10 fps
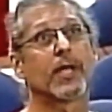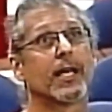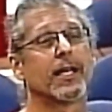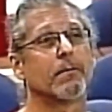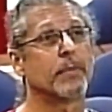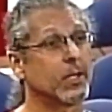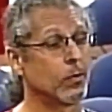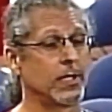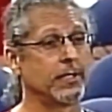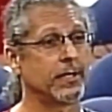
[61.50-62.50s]
okay,
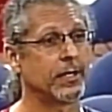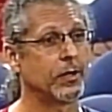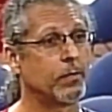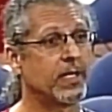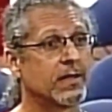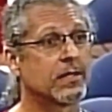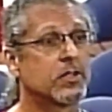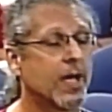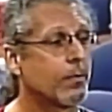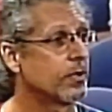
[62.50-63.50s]
pick one. You'd pick
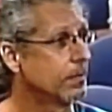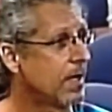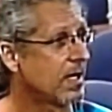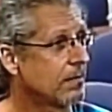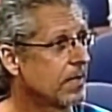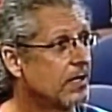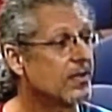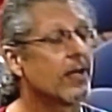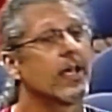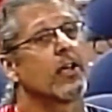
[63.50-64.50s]
the top or the bottom.
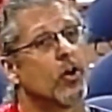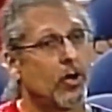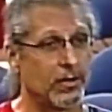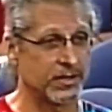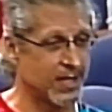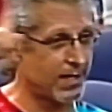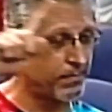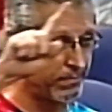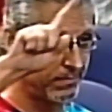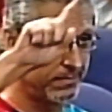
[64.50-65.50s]
I'd say, okay, call the
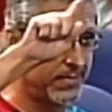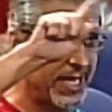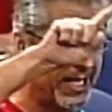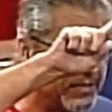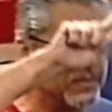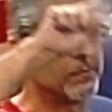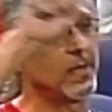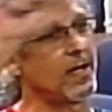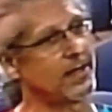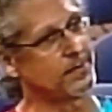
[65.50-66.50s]
top heads,
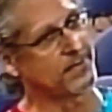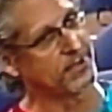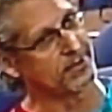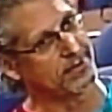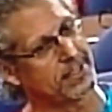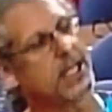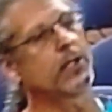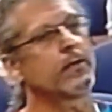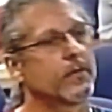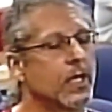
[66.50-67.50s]
bottoms,
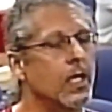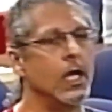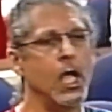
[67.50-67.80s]
tails.